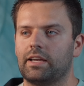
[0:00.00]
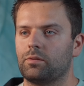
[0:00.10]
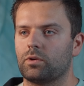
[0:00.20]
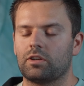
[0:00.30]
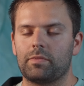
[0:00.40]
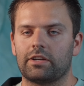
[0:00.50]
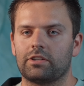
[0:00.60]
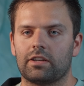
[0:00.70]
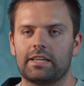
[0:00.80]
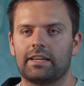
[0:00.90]
and we're going to make
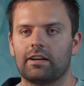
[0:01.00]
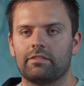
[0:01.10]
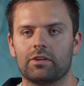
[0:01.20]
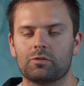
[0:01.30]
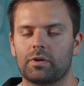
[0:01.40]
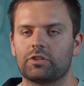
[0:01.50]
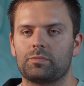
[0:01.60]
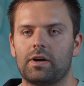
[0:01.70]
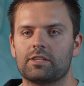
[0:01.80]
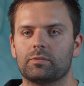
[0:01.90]
sure to take care of you as much as
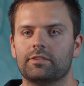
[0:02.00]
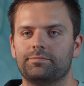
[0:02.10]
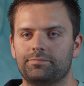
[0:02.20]
possible.